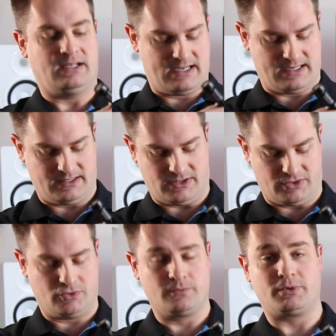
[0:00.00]
and it's
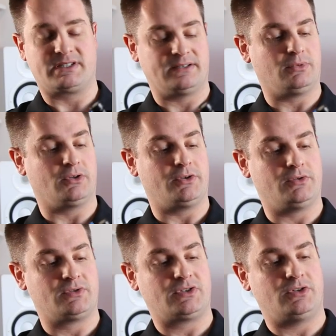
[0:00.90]
super simple to
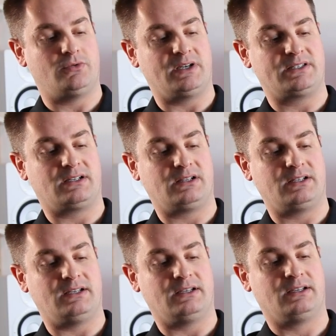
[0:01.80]
use. You
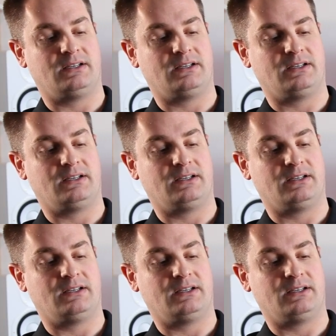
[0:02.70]
basically